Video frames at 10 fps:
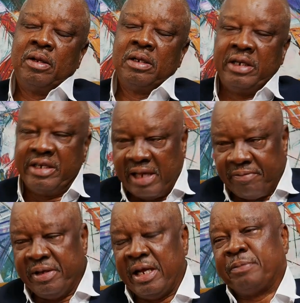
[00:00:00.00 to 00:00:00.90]

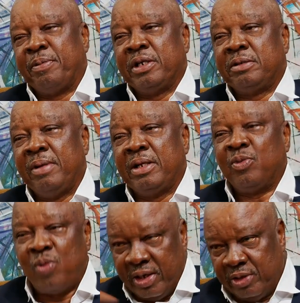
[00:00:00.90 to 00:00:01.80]
Deserving that punishment
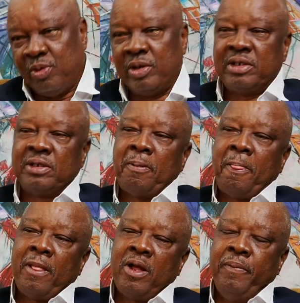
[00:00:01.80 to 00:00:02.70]
when it was
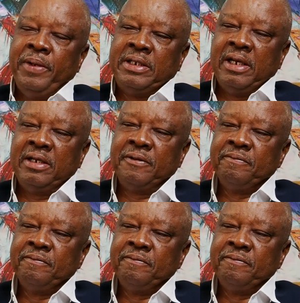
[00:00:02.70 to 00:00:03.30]
committed.